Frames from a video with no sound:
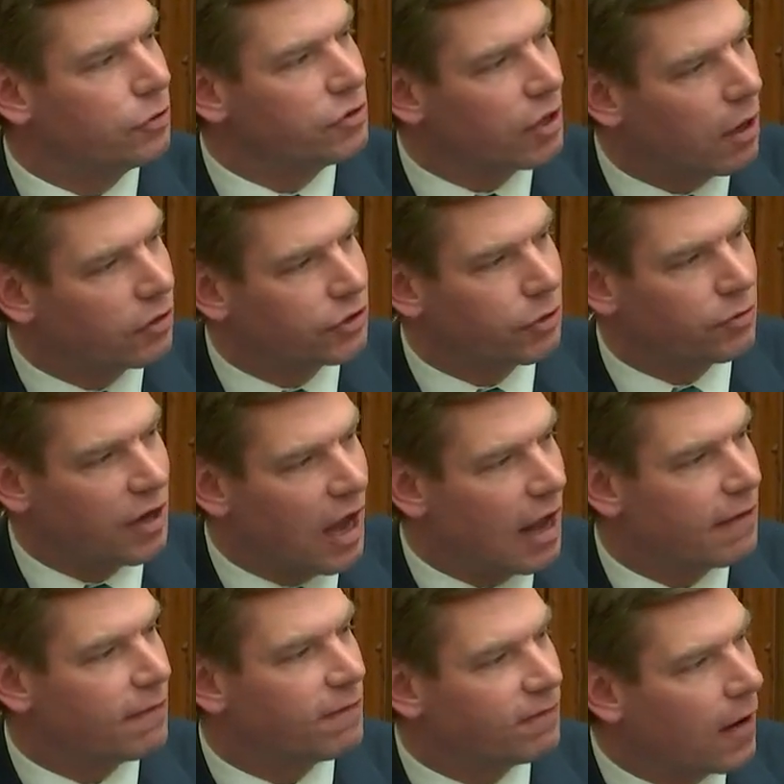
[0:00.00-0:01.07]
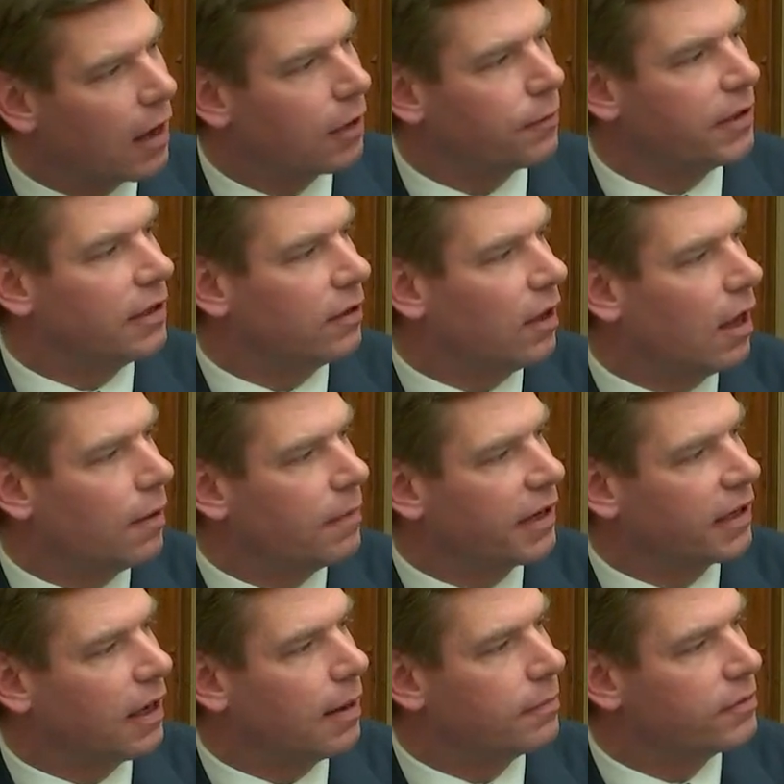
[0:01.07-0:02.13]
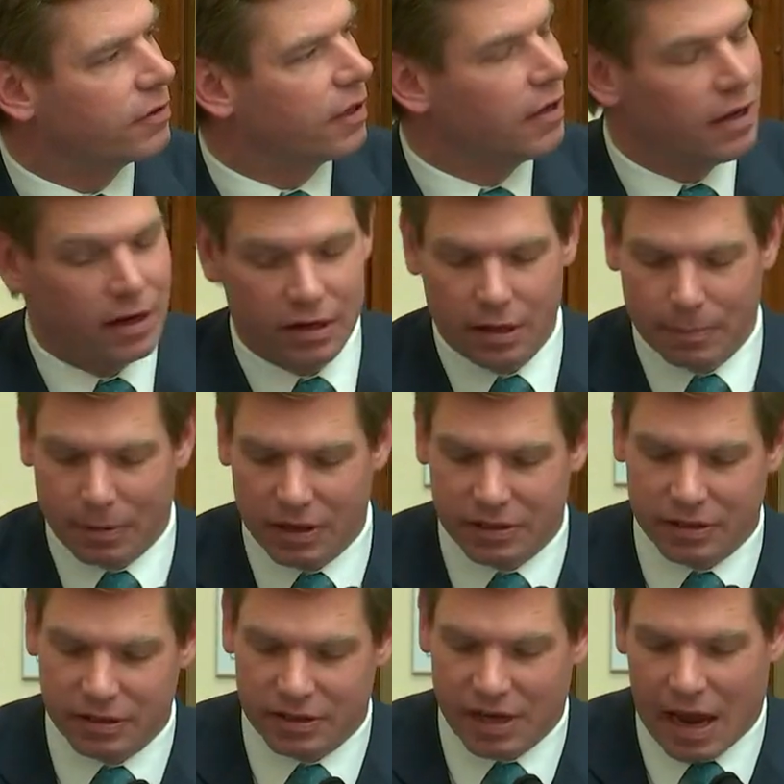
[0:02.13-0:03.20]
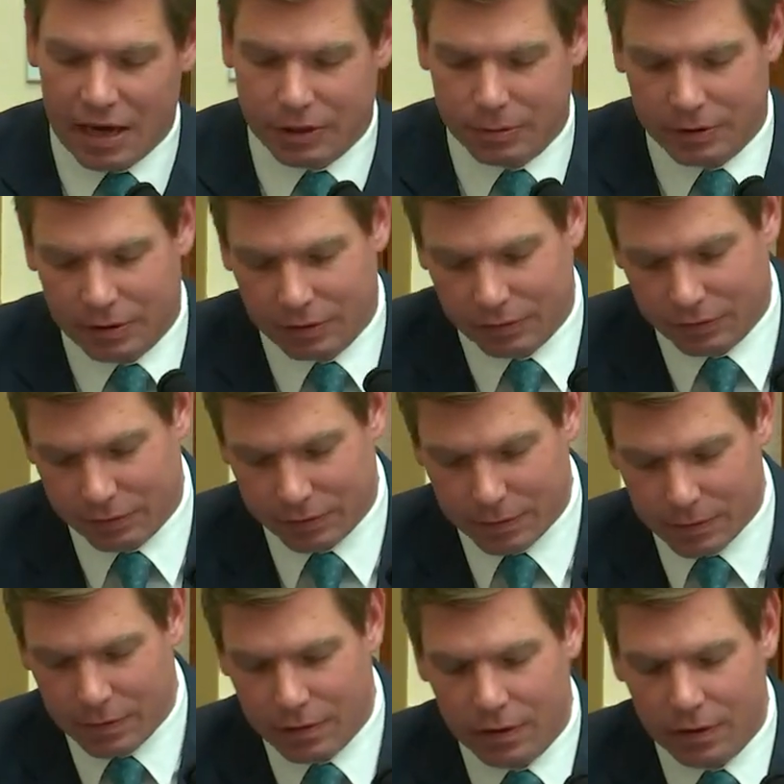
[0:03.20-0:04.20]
who's also not following the law when it comes to the president's tax returns.